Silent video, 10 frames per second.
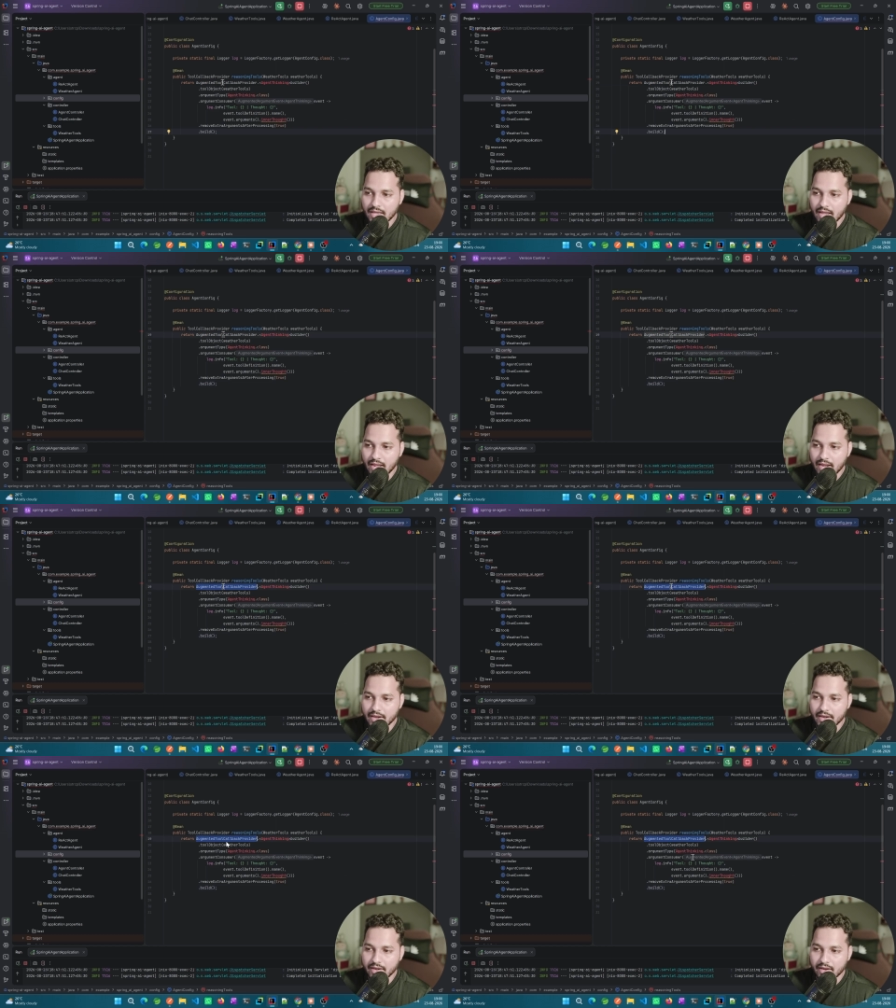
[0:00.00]

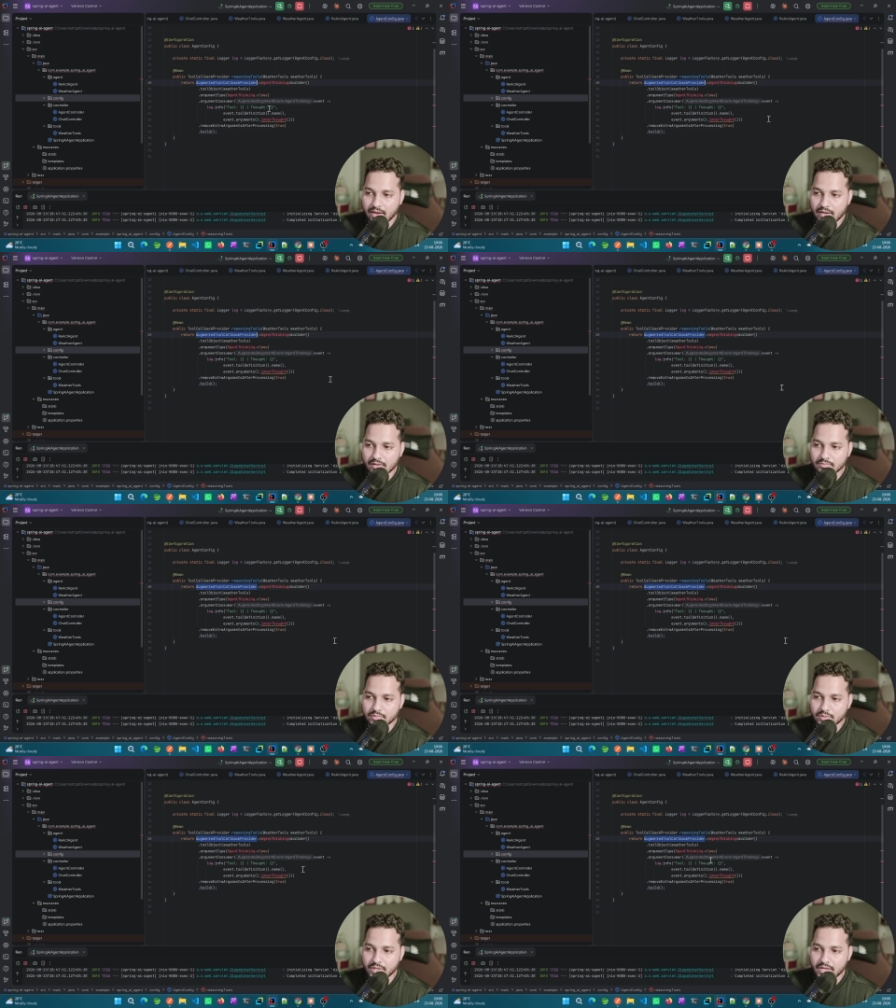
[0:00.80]
And
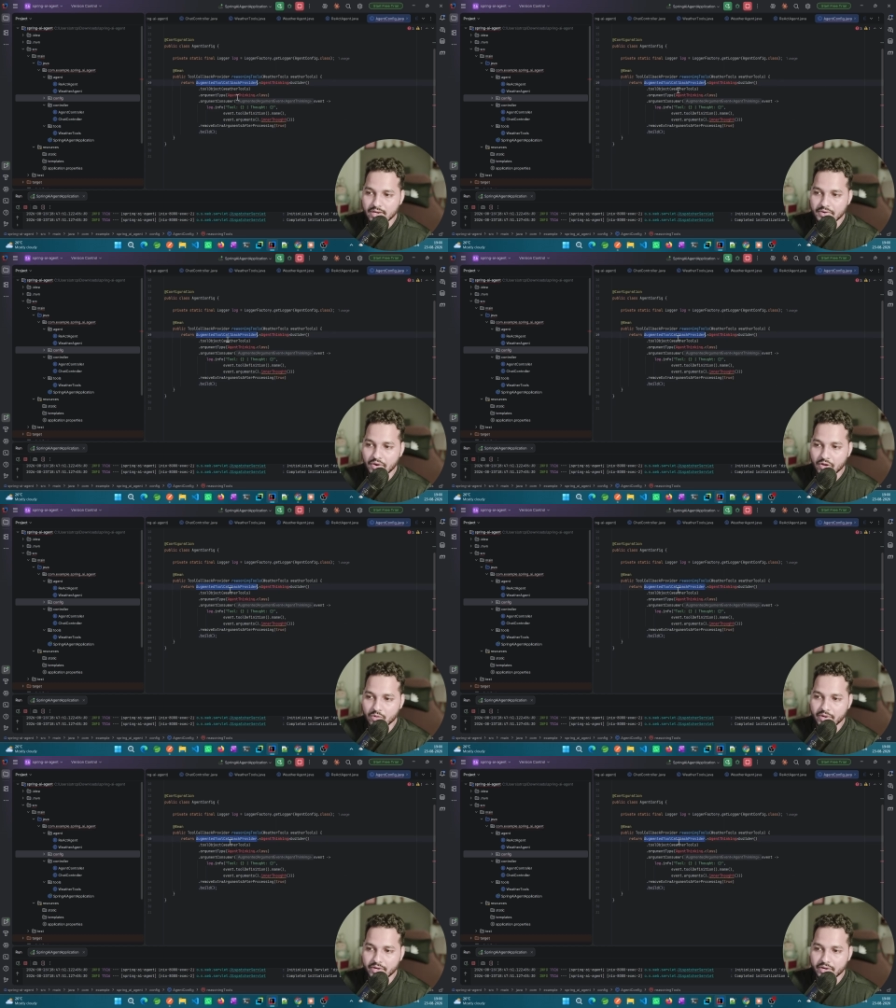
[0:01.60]
so here
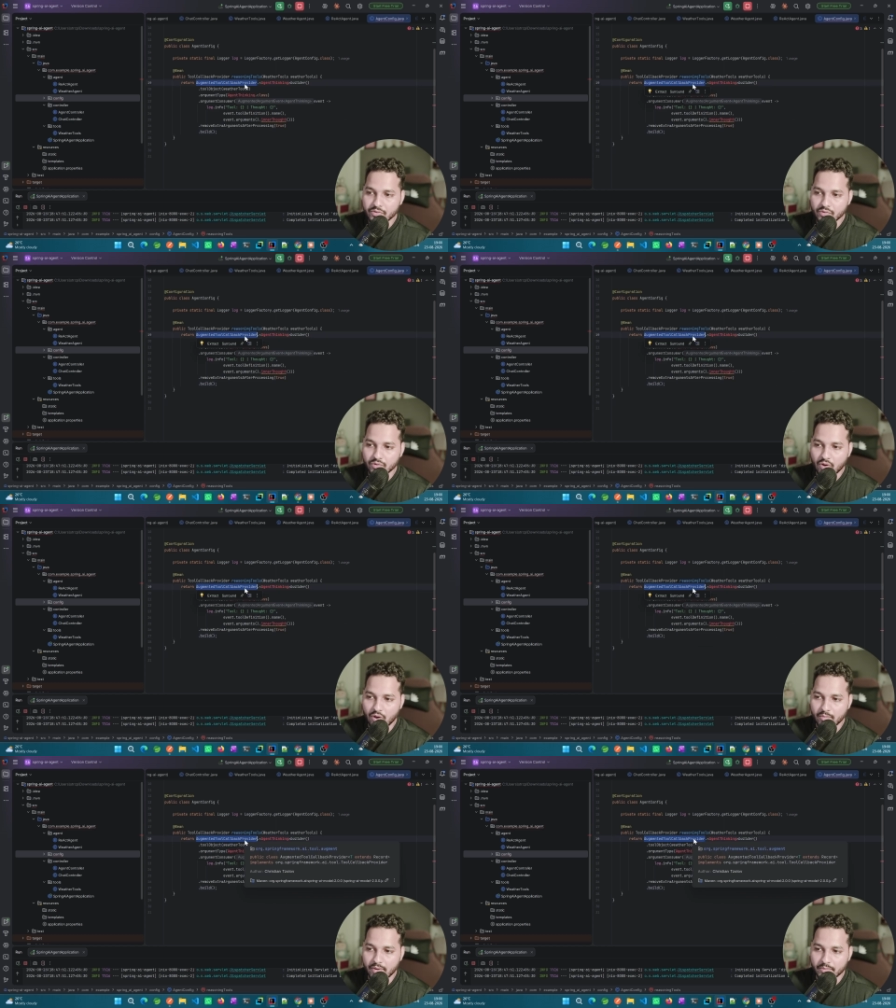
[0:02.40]
augmented tool callback